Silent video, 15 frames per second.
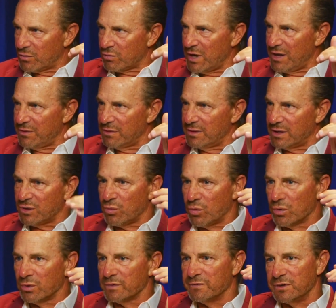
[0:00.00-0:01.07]
Rather than a
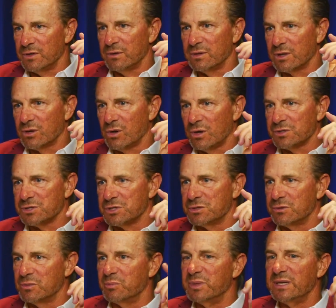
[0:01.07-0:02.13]
worldview that causes you
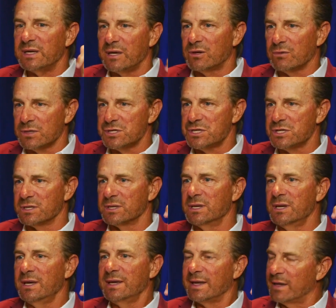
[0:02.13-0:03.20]
to be a Christian
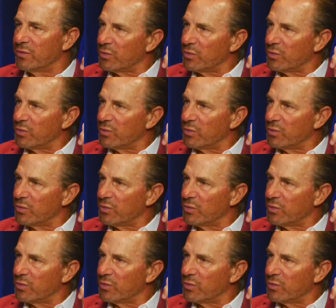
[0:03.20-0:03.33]
in the